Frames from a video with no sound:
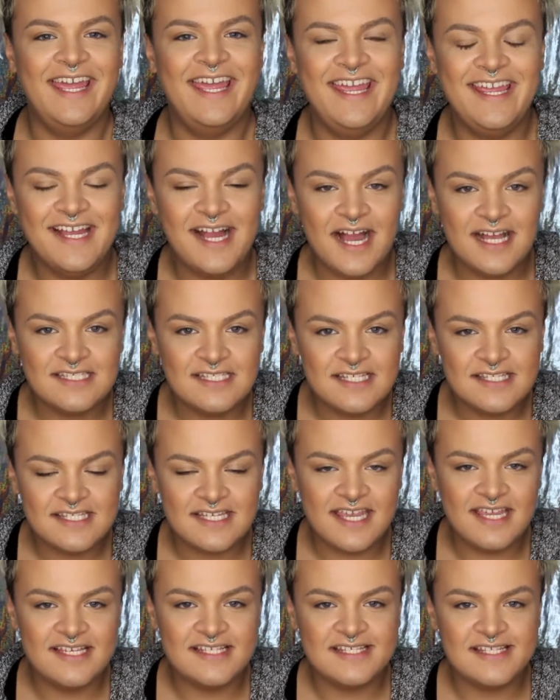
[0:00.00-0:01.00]
Hey guys, it's
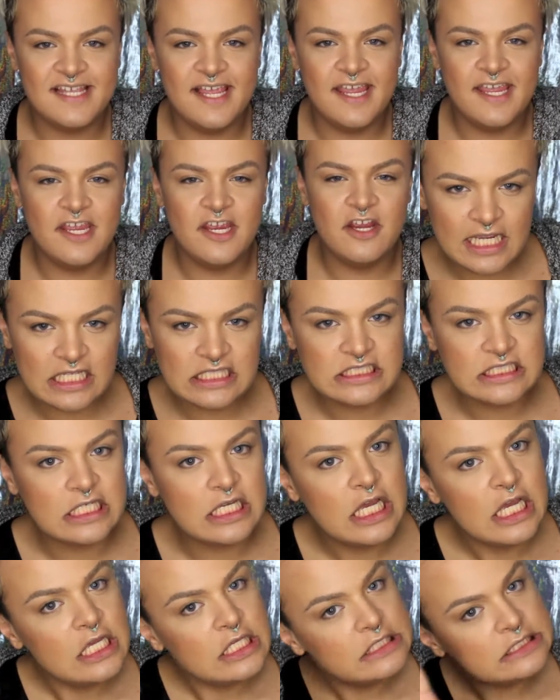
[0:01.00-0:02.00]
King Slay here. Here
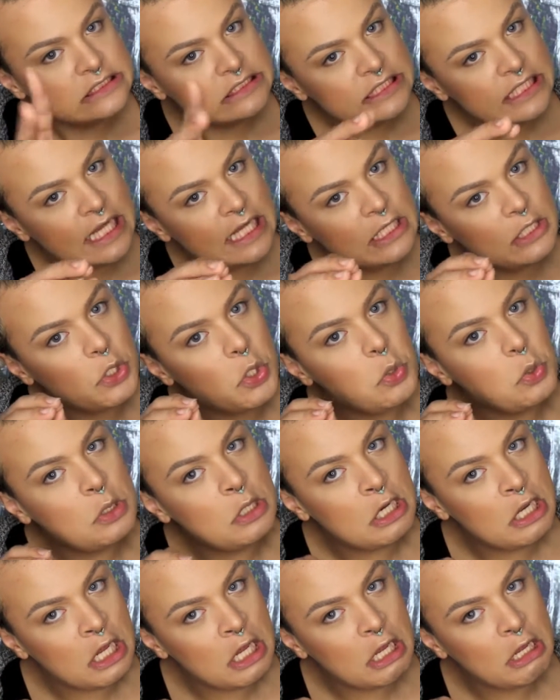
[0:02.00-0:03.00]
to slay your
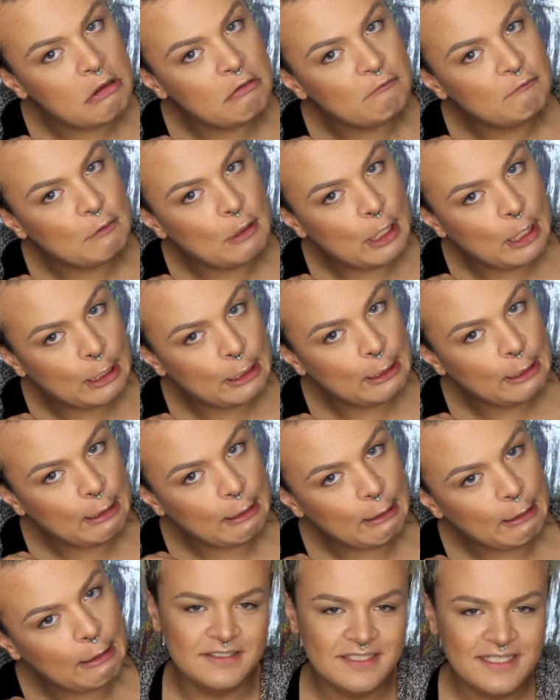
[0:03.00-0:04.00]
life,
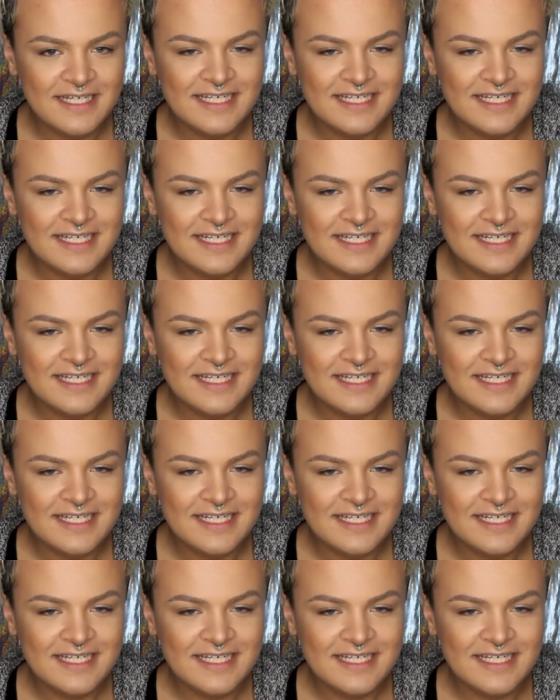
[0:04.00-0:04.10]
honey.